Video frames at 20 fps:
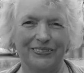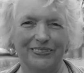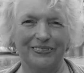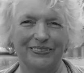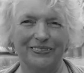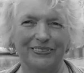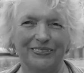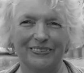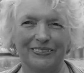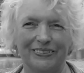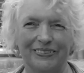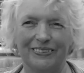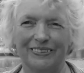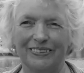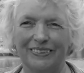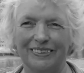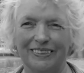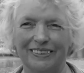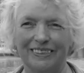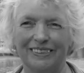so where are
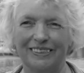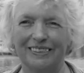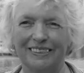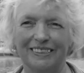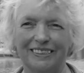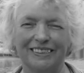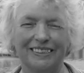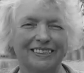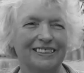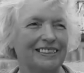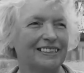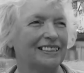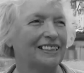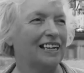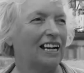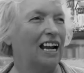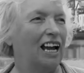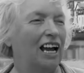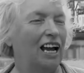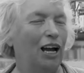we and what have we been doing?
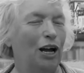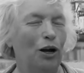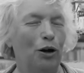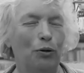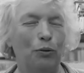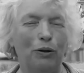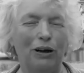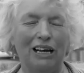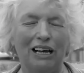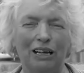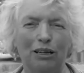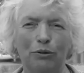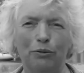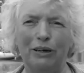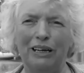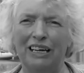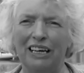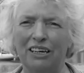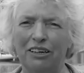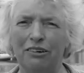Well,
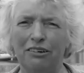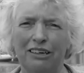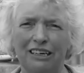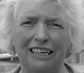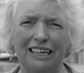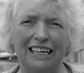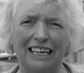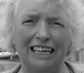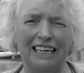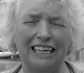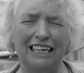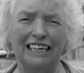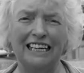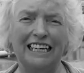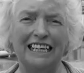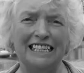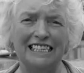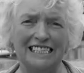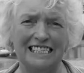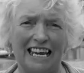we're currently in
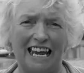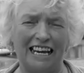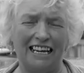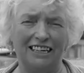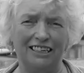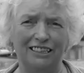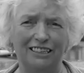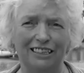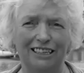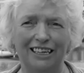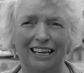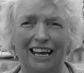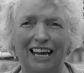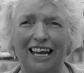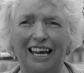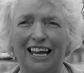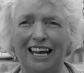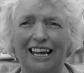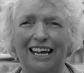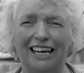Kinsale,
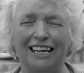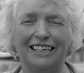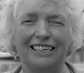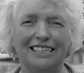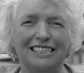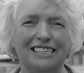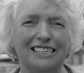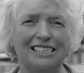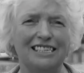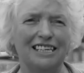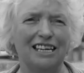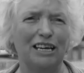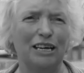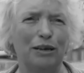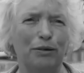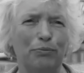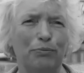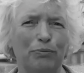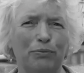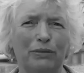and
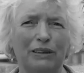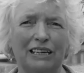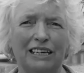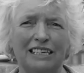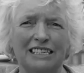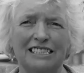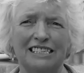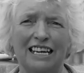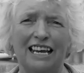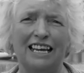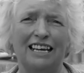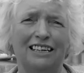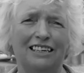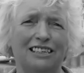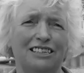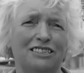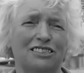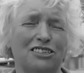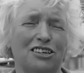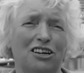um, Kinsale
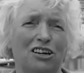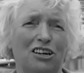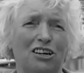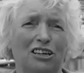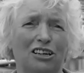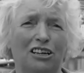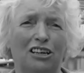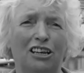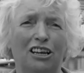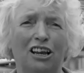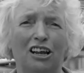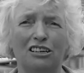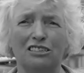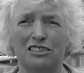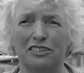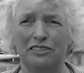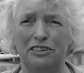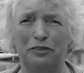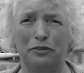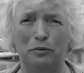has got lots
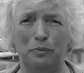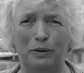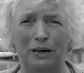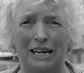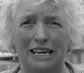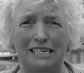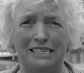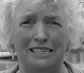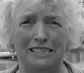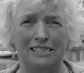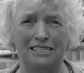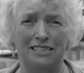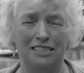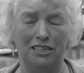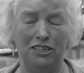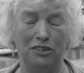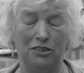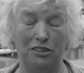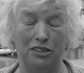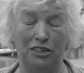of different places that
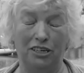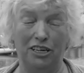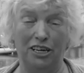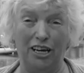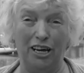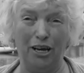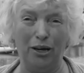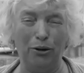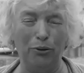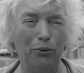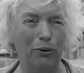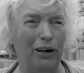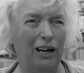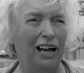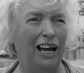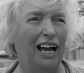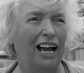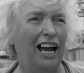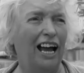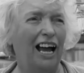you can go.
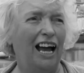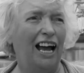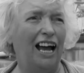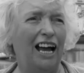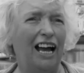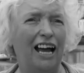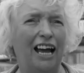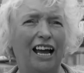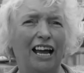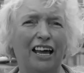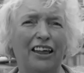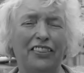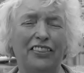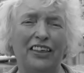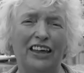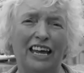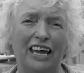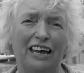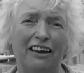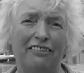Uh,
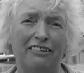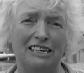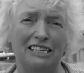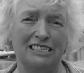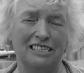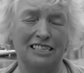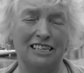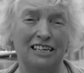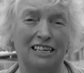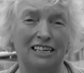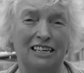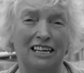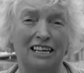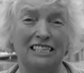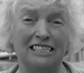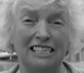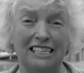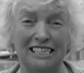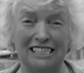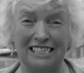there is a, a
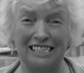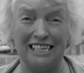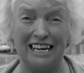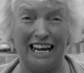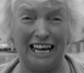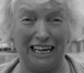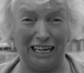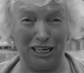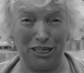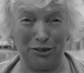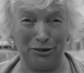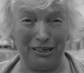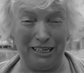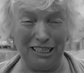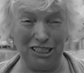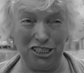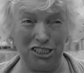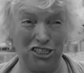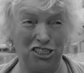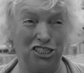decent
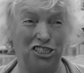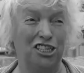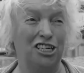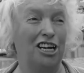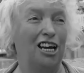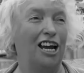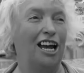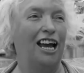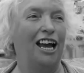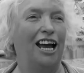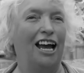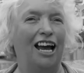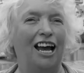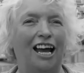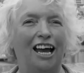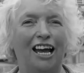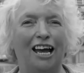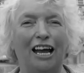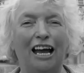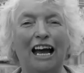anchorage.
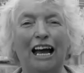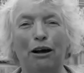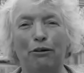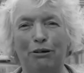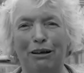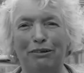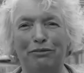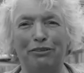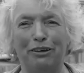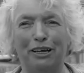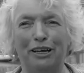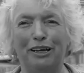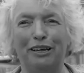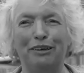Uh, however,